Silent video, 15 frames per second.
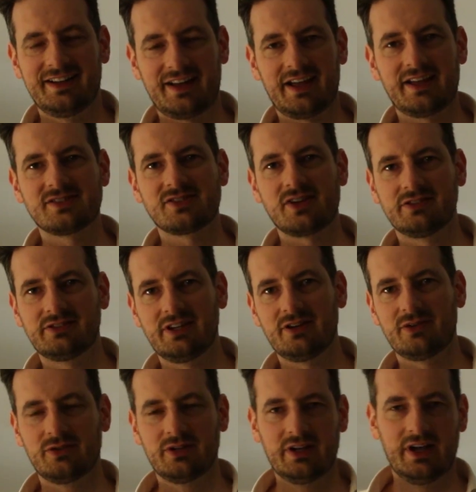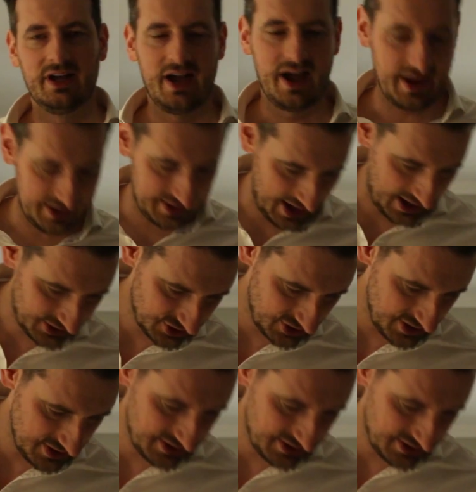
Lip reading: Like, it's ideal. And it actually